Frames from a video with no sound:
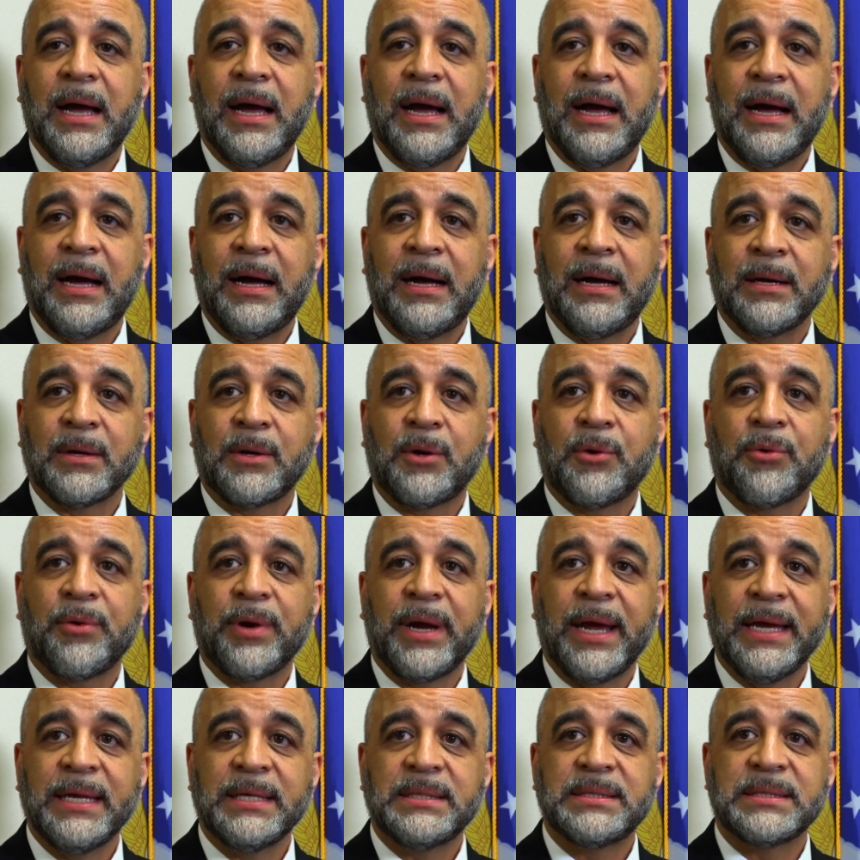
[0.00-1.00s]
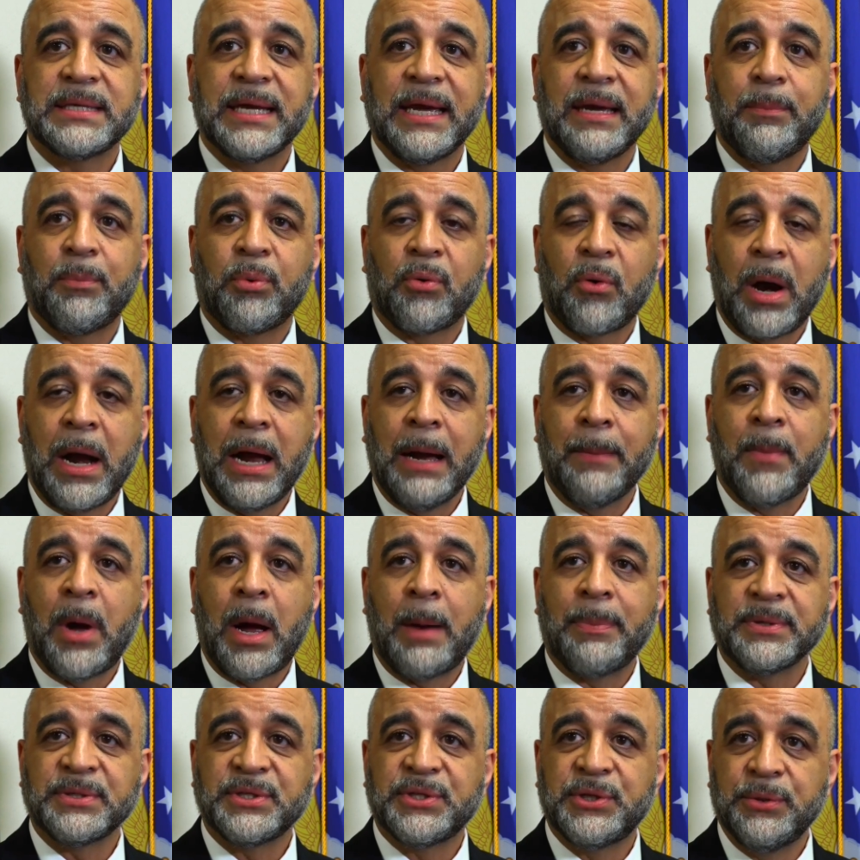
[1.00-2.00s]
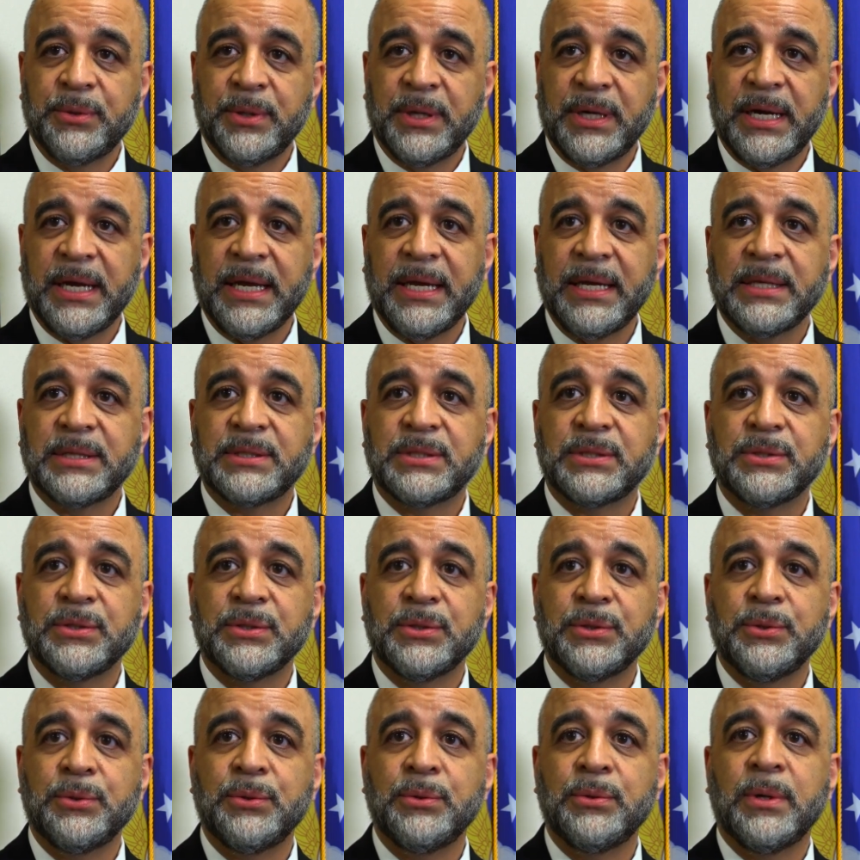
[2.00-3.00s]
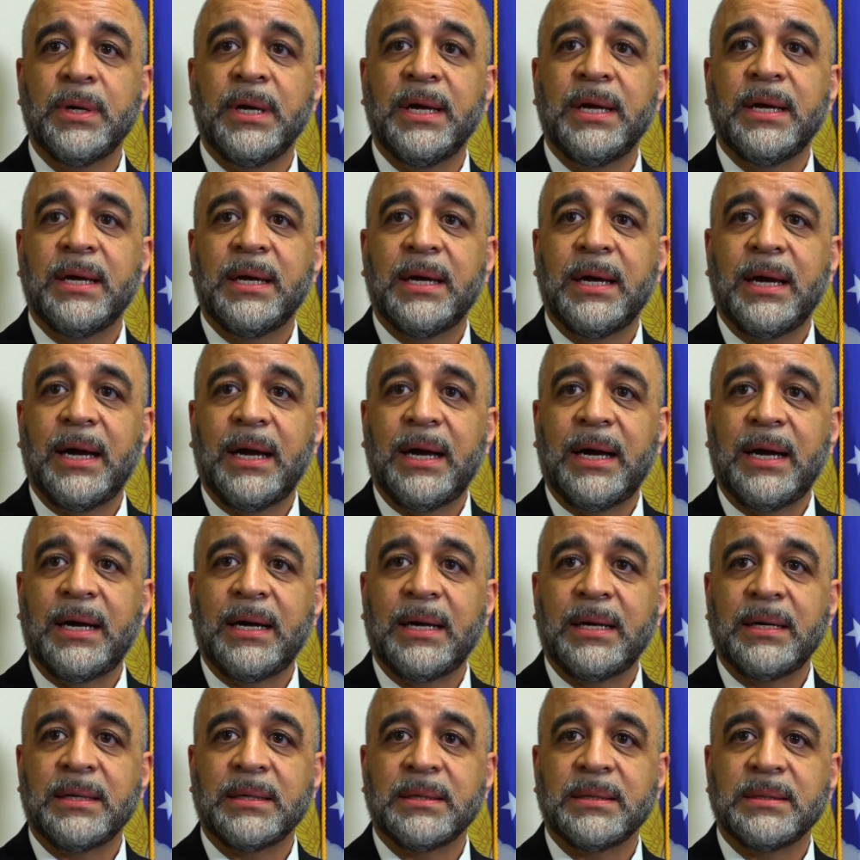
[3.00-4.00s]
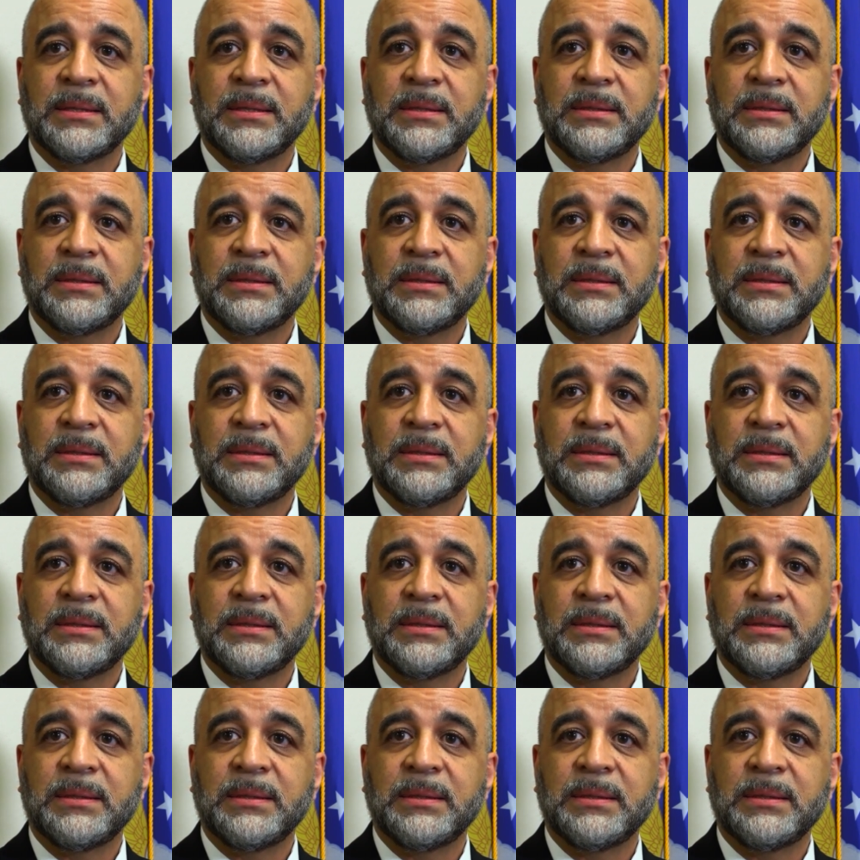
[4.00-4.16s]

uh, creates a prime opportunity to uh,